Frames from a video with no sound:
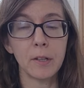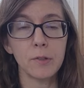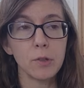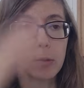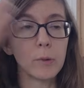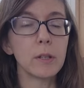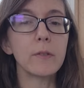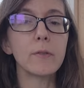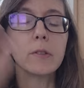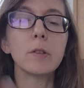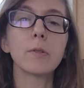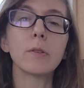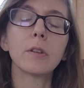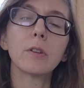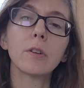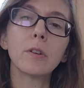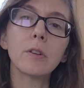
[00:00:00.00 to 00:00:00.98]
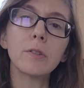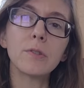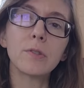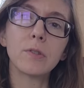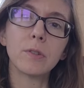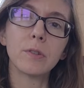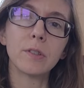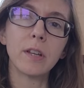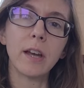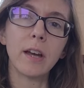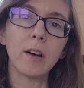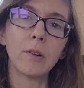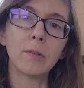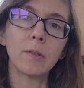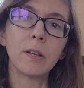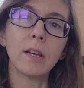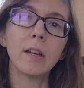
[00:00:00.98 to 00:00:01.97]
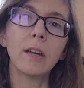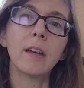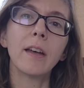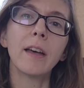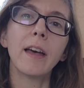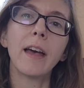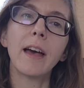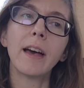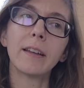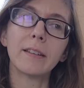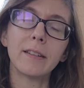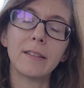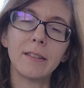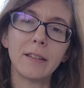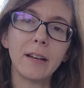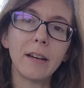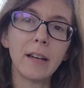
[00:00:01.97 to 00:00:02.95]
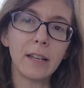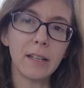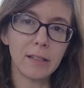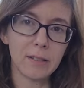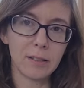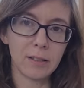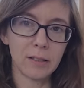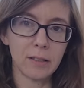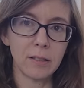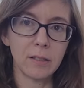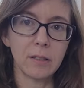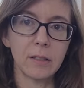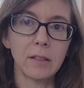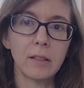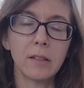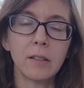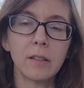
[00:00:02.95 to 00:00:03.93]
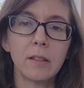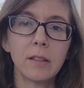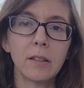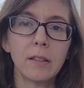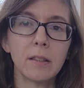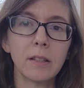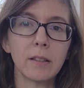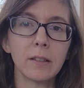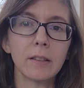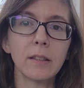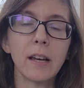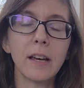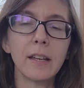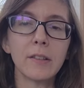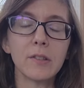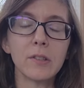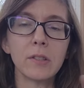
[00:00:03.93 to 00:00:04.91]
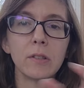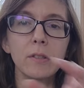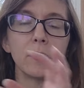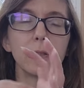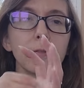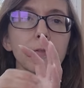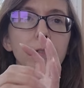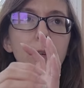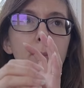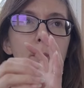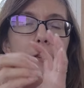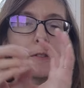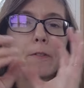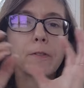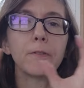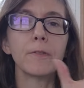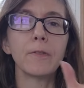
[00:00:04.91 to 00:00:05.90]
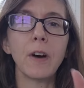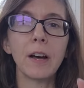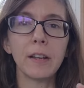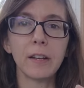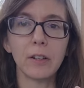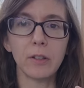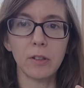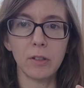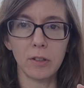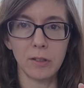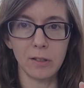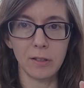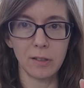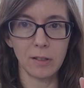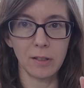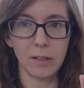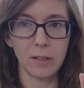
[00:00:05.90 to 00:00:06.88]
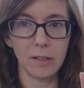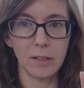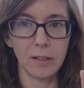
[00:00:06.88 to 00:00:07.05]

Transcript: So even though the curtains are down, at night, the light from the fire